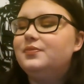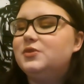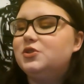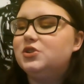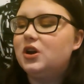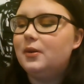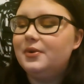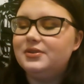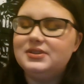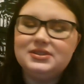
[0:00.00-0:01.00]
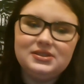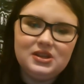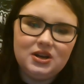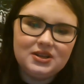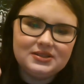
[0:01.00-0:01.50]
to talk about. This is the
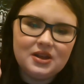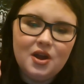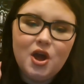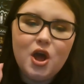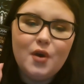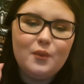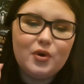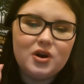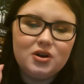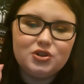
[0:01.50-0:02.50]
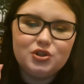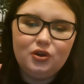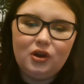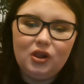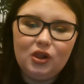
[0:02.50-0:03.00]
NYX Born to
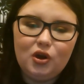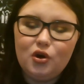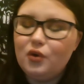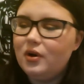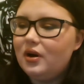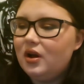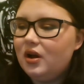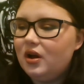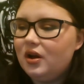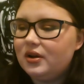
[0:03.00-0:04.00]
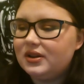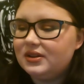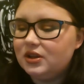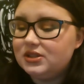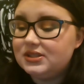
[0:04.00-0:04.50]
Glow
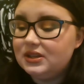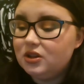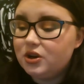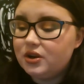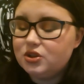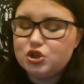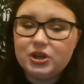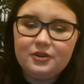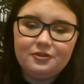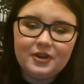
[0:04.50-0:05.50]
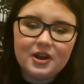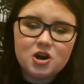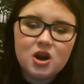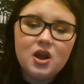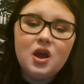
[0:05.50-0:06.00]
concealer in the shade Fair.
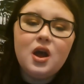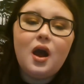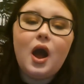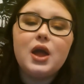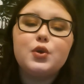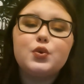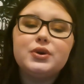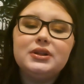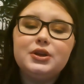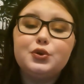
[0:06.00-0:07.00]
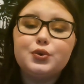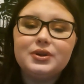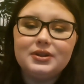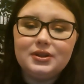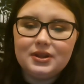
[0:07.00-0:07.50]
I really
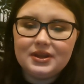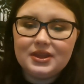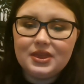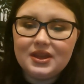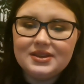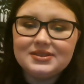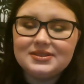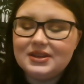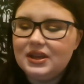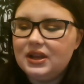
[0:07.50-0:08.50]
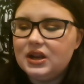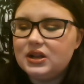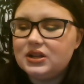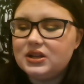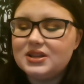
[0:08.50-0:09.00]
like this. It
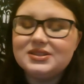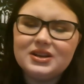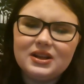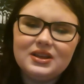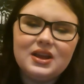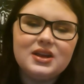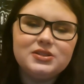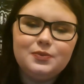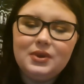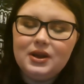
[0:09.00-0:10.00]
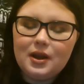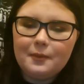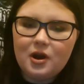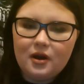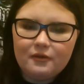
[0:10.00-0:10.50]
has medium
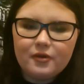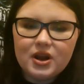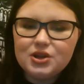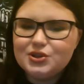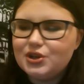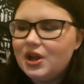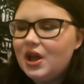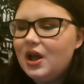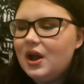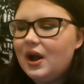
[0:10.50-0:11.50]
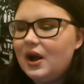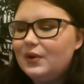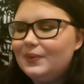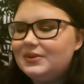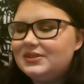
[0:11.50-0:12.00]
coverage, I
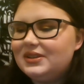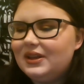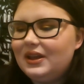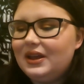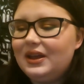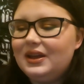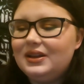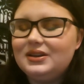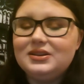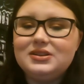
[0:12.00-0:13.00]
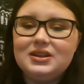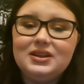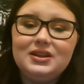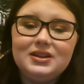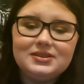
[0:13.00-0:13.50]
would say, and
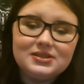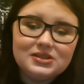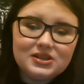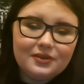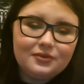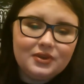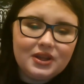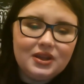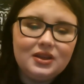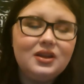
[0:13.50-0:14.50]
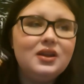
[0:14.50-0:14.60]
it is definitely